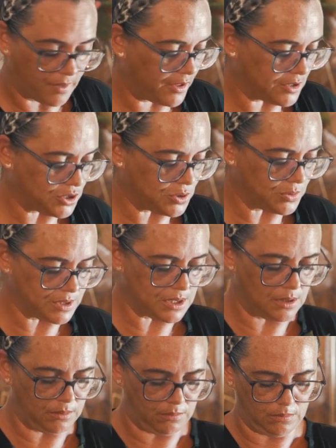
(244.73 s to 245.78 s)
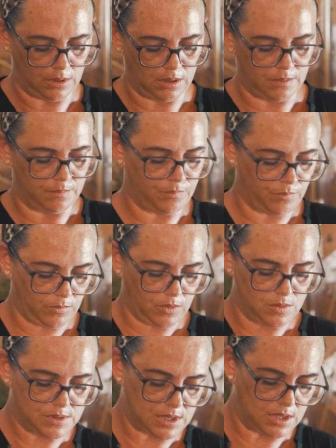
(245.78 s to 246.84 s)
than shorter.
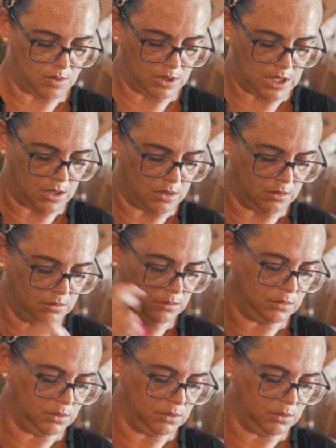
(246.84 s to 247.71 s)
You'll see now.